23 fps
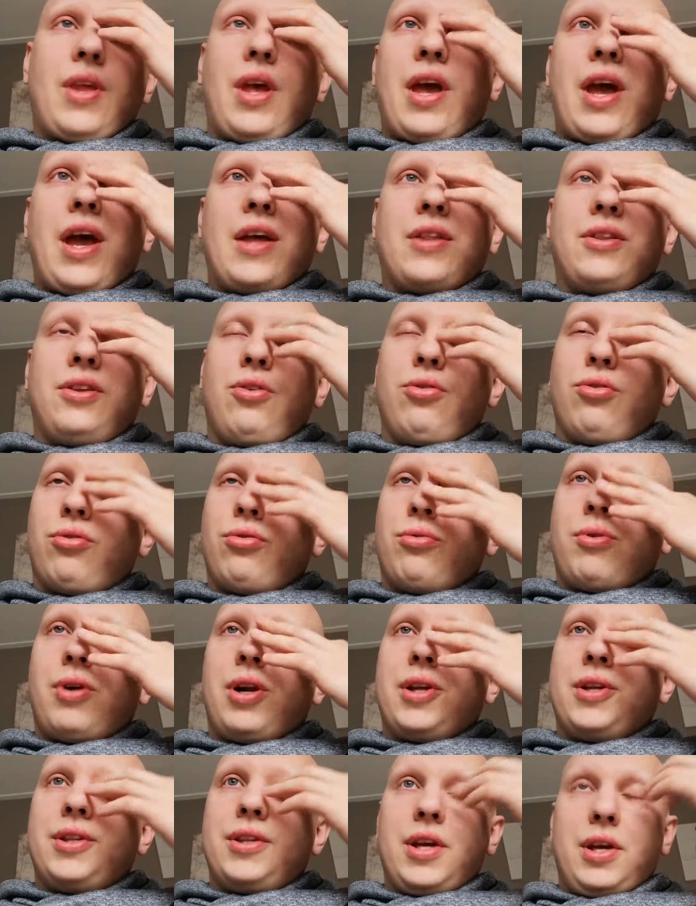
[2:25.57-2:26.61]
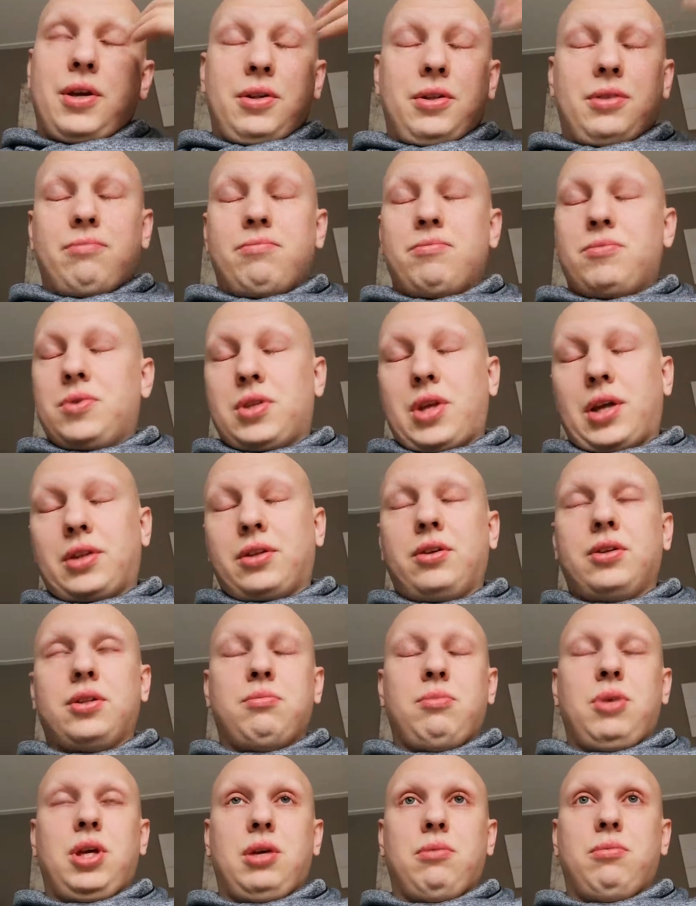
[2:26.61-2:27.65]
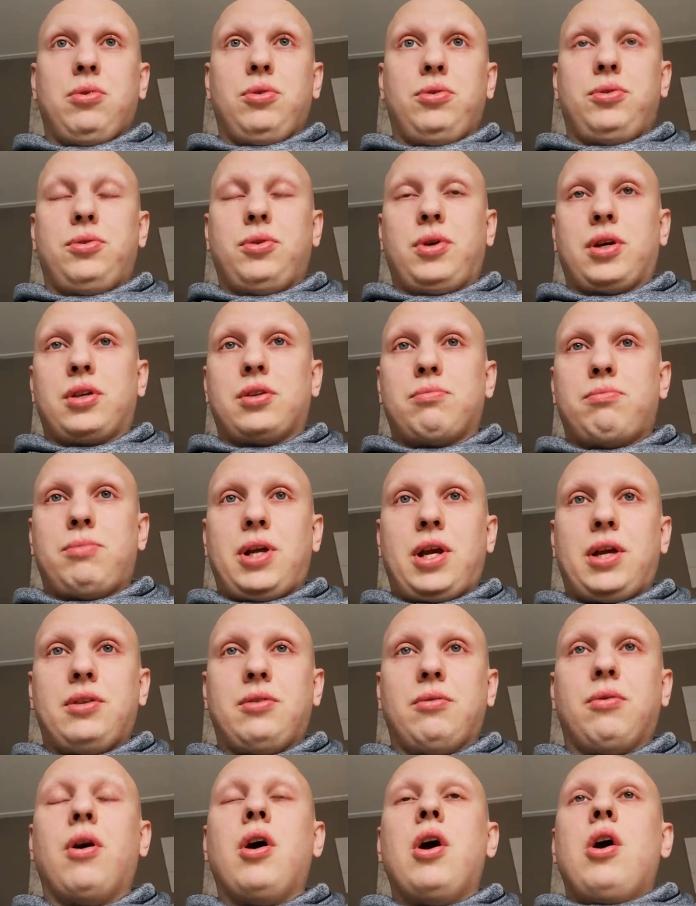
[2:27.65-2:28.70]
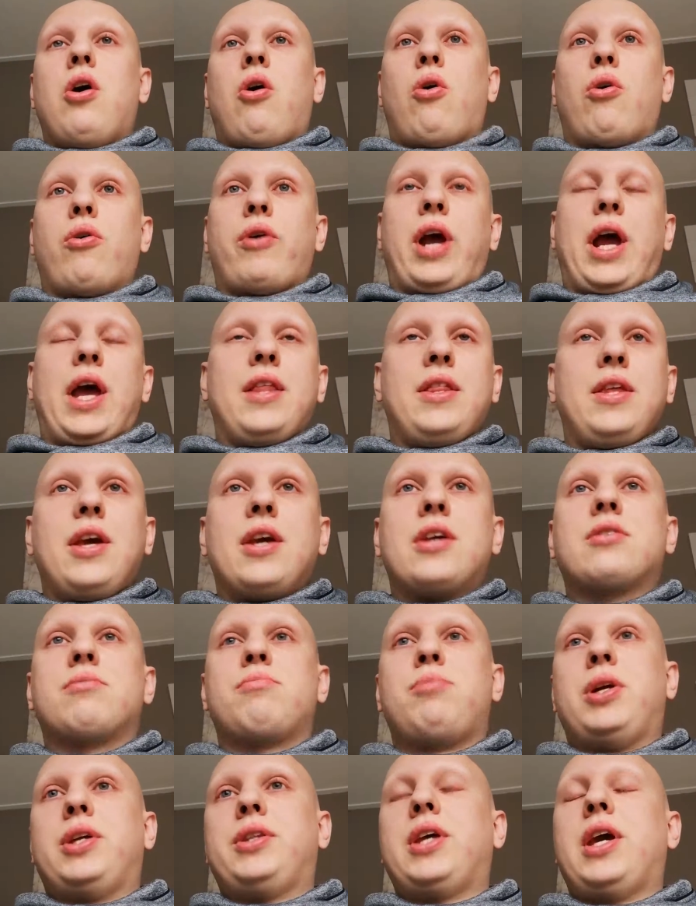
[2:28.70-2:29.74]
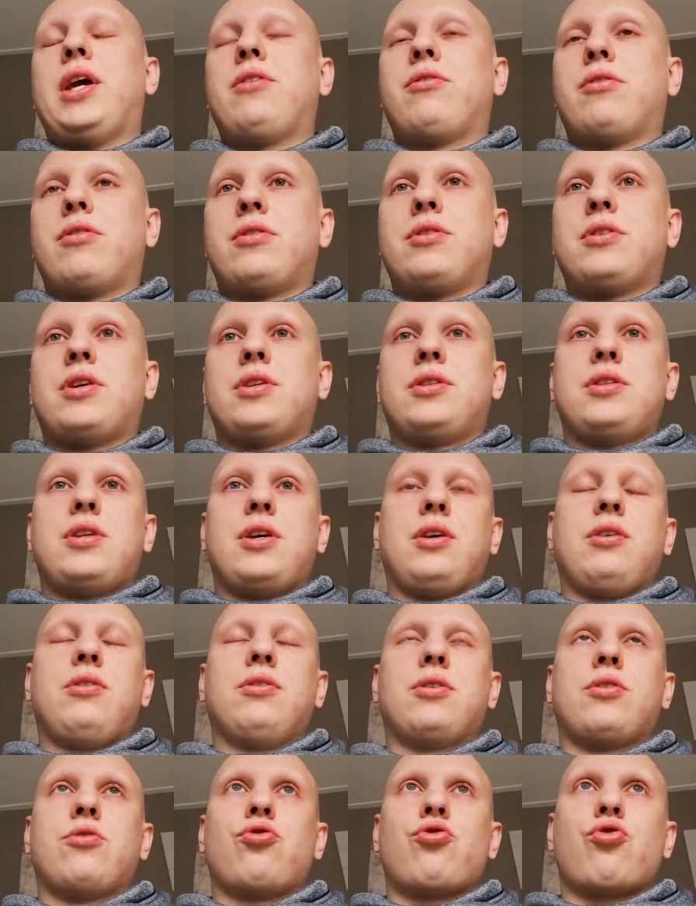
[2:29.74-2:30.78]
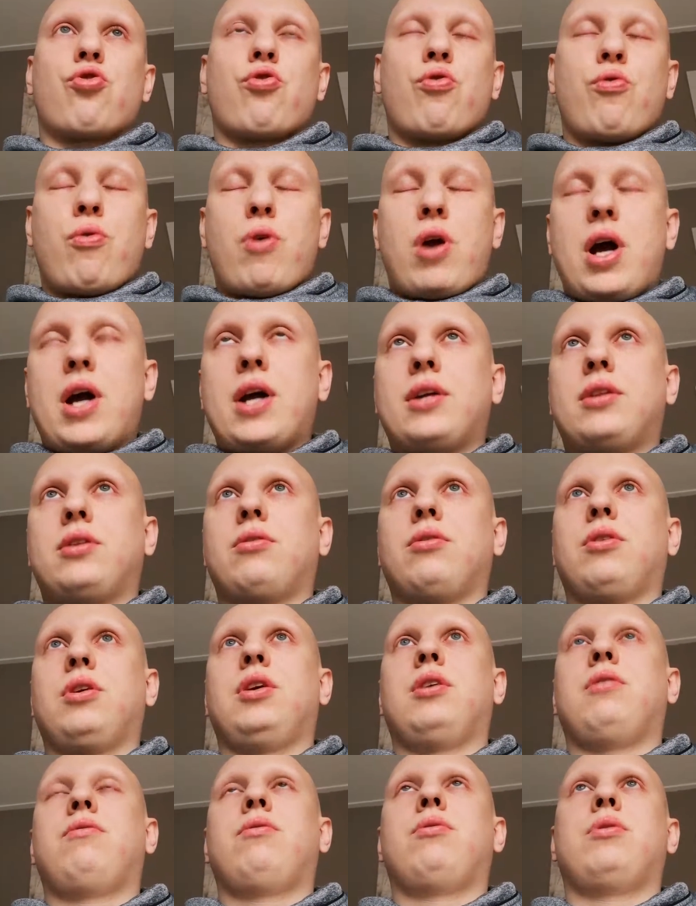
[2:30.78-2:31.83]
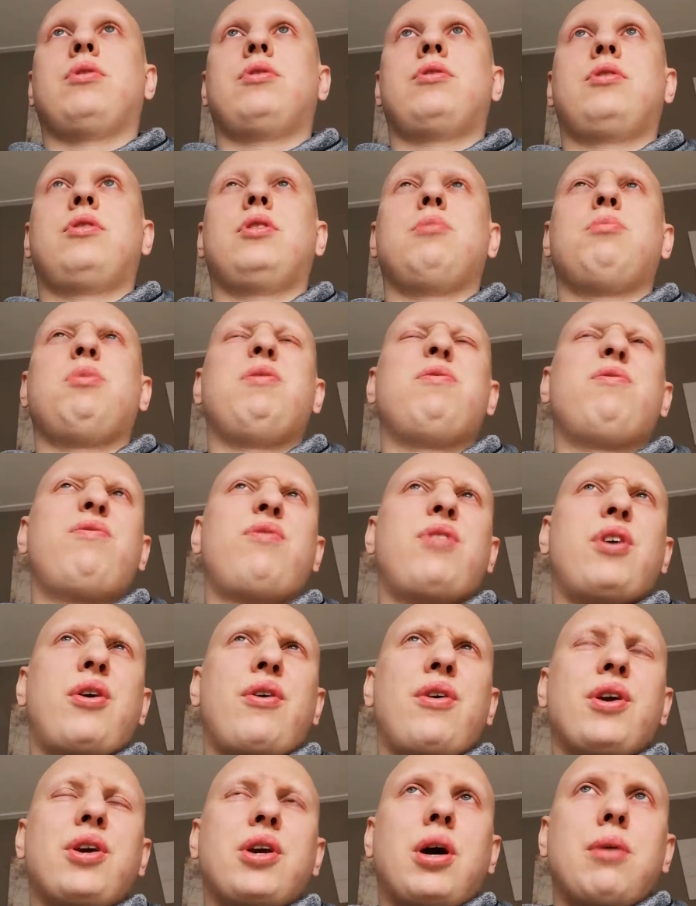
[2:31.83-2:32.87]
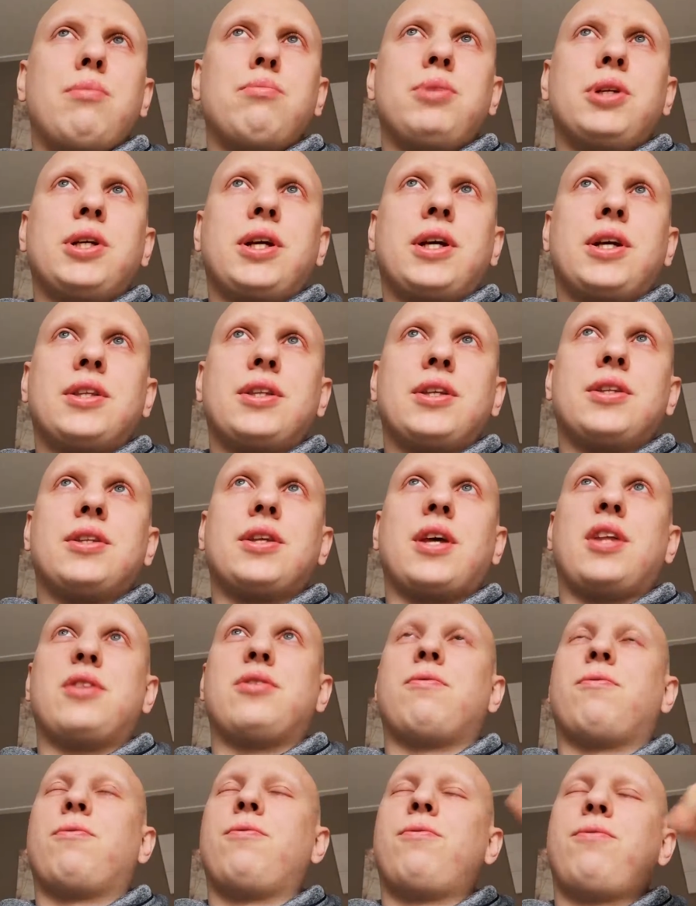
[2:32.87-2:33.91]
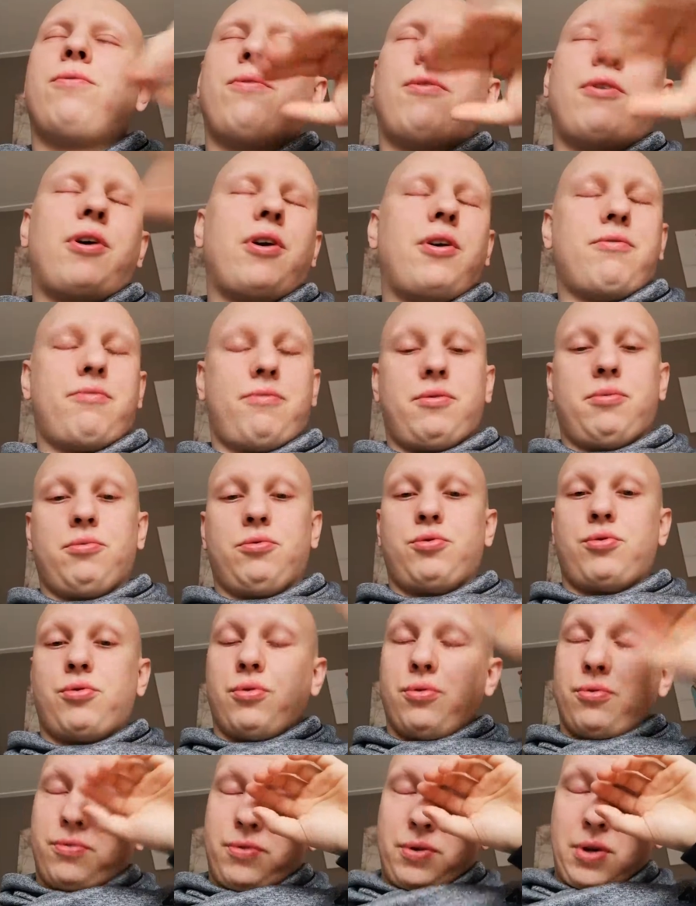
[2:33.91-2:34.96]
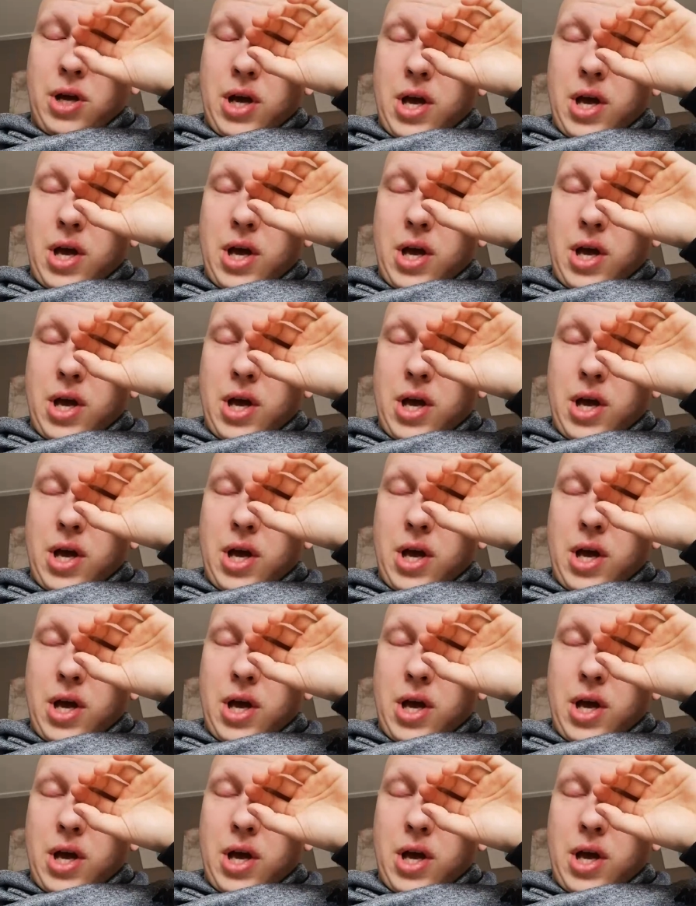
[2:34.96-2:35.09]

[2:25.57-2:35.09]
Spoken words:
And usually they not gonna be able to explain you, or any explanation that they're gonna try to give you, it's gonna be very complicated and far from truth.